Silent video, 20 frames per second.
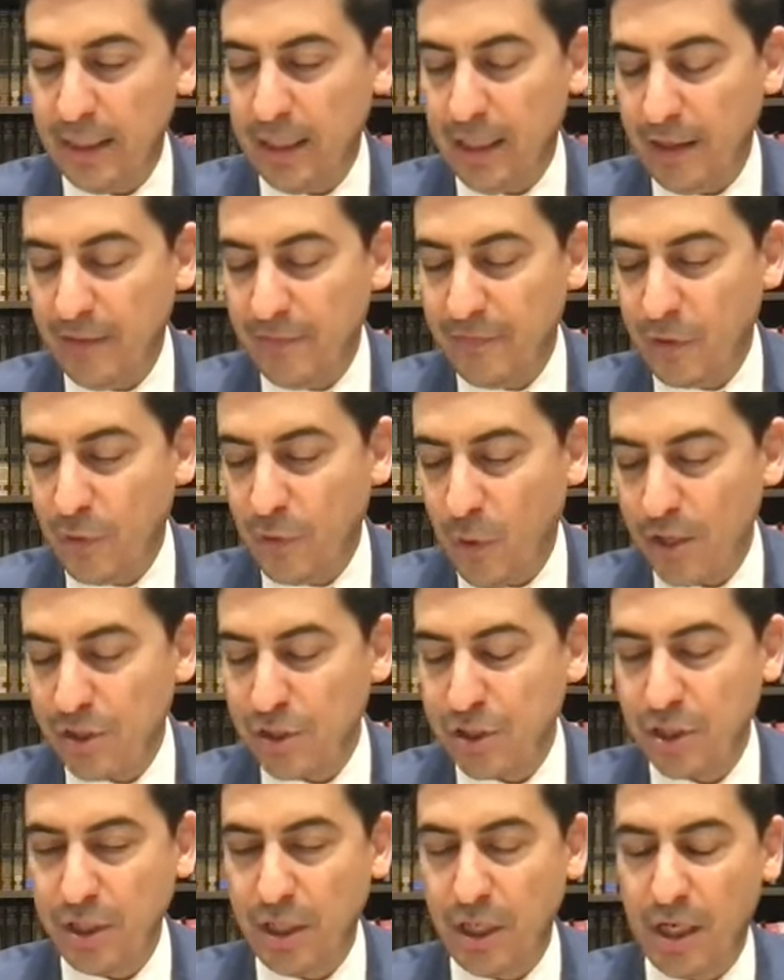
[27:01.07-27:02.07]
of the
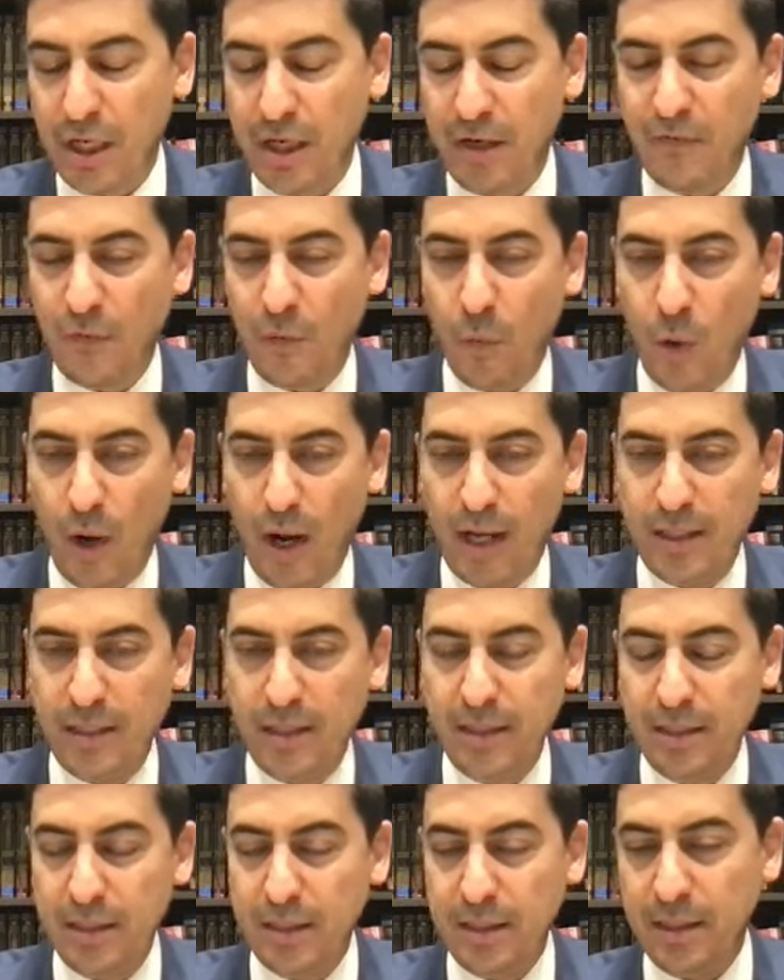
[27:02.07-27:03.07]
question of
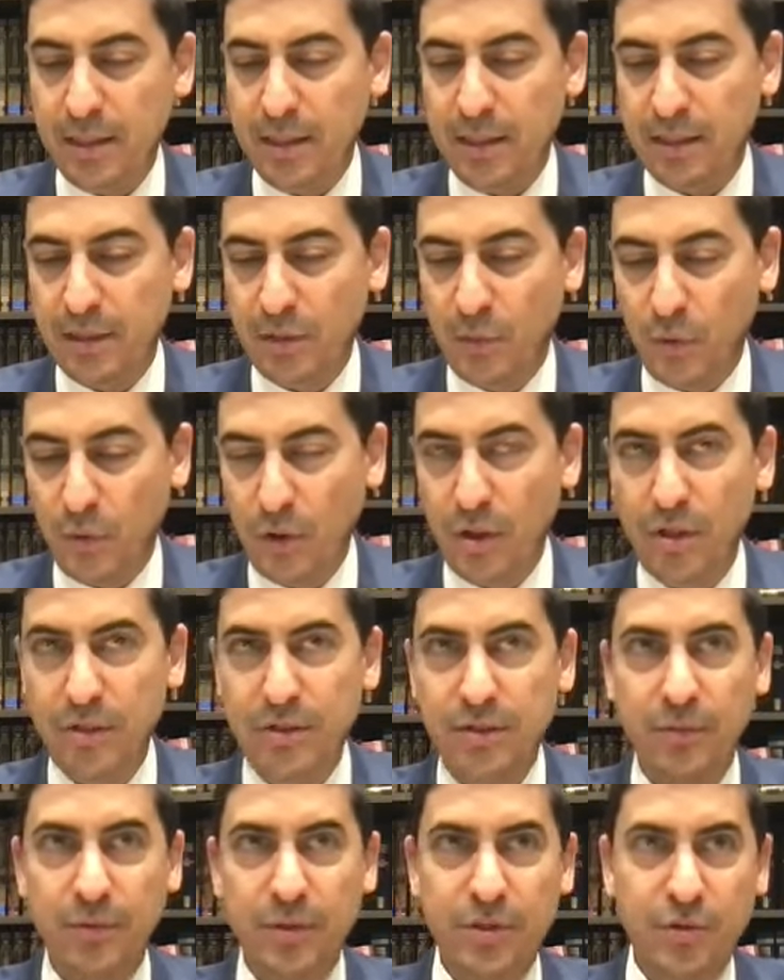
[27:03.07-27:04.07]
when the
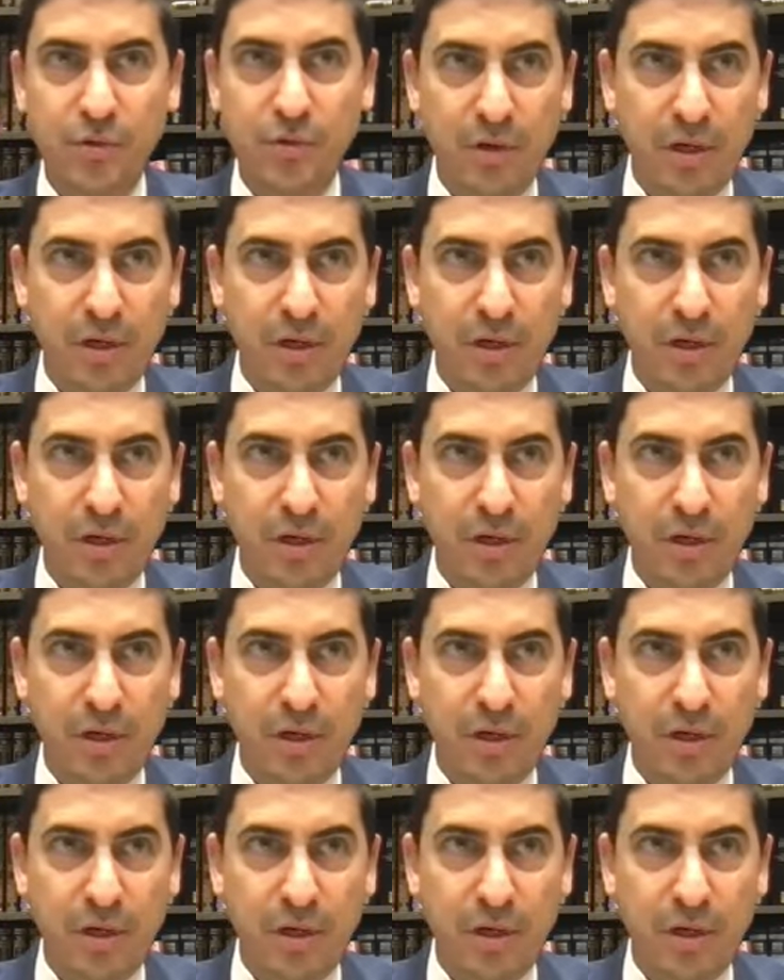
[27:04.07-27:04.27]
world was